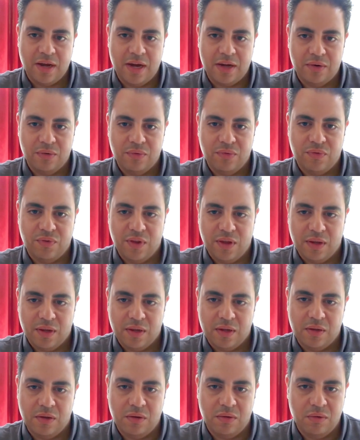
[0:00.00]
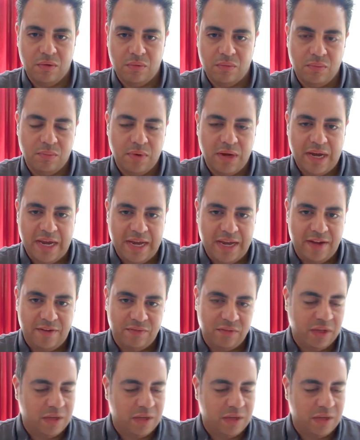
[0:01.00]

I don't think you have,